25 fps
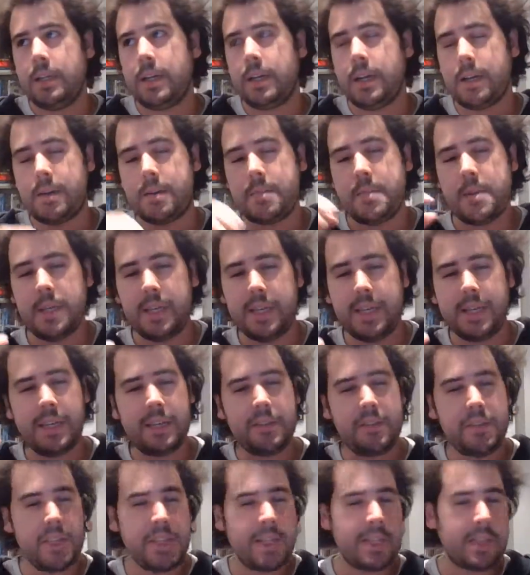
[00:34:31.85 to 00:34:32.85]
I
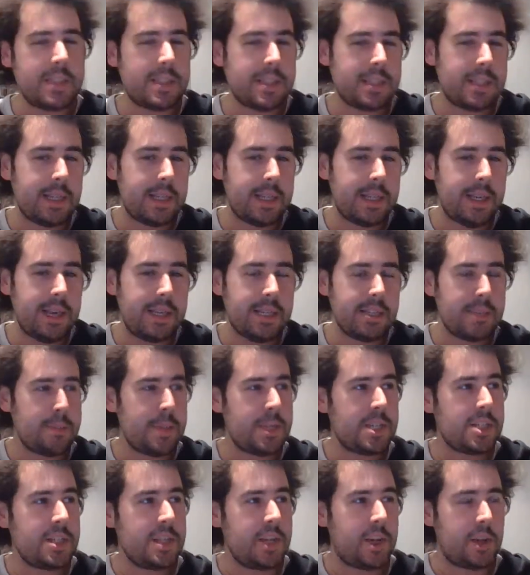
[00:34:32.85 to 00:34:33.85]
think it's like, and
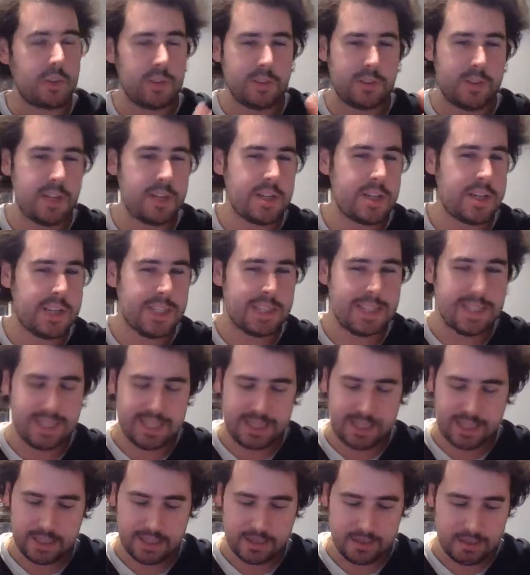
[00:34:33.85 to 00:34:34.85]
especially considering this
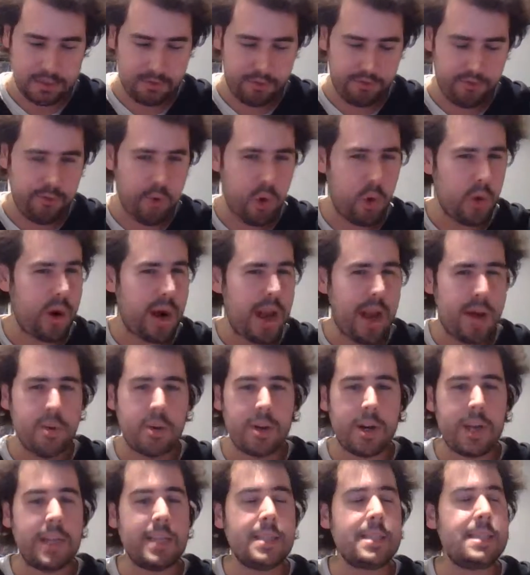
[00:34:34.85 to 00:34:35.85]
is a
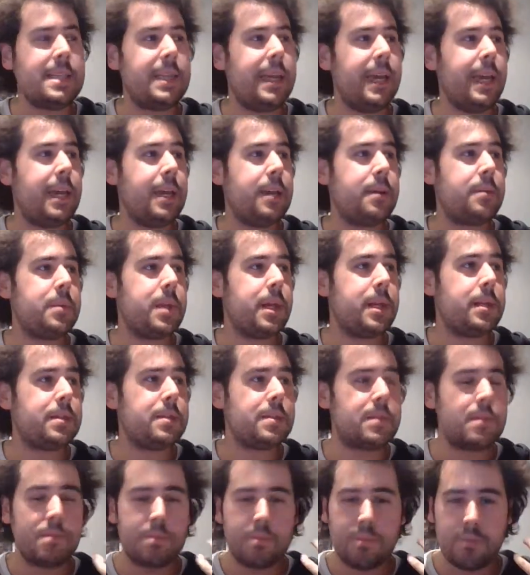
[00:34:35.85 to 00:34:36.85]
4-hour indie game that
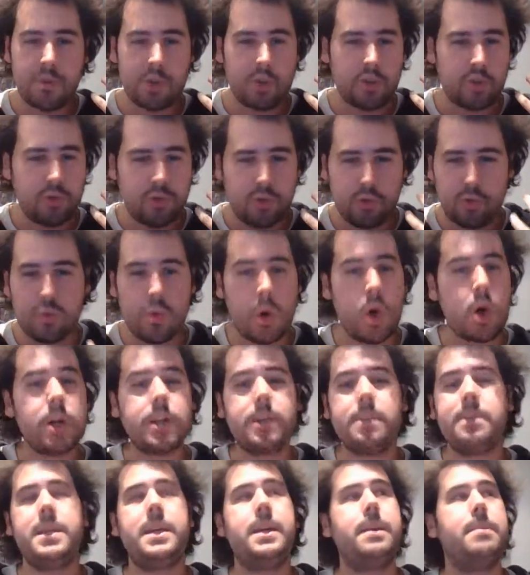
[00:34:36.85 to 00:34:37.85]

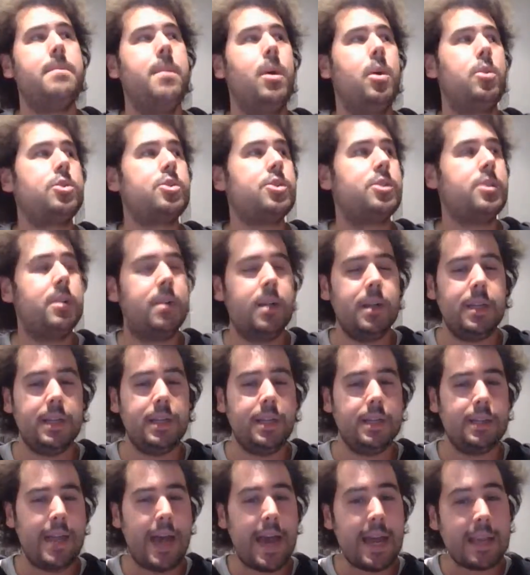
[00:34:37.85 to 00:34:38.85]
destroyed me
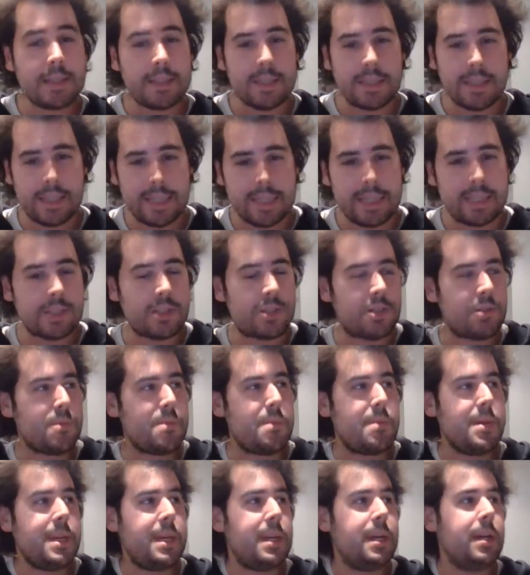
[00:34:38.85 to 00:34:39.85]
emotionally. That needs to
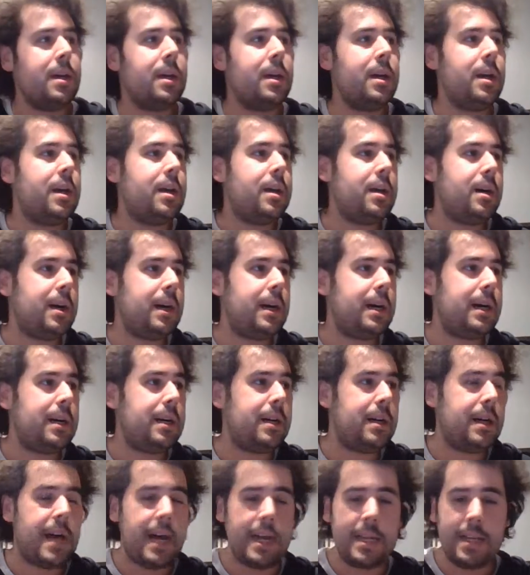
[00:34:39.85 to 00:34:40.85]
be
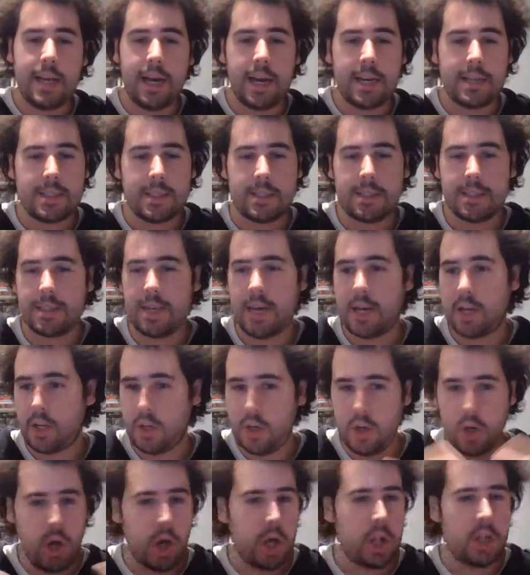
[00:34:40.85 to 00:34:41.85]
highlighted,
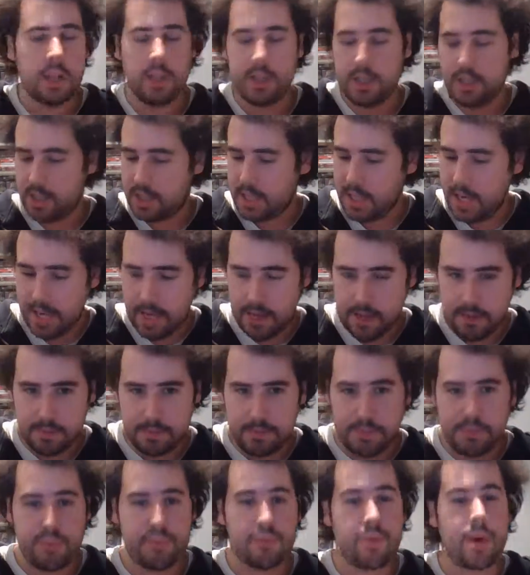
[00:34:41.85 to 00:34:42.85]
acknowledged,
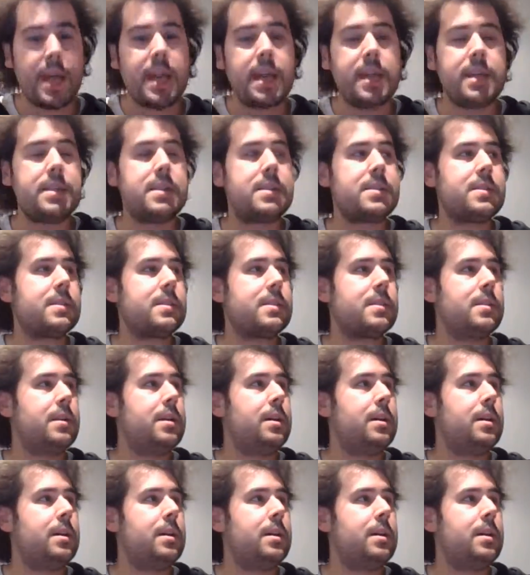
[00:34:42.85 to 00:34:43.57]
and praised.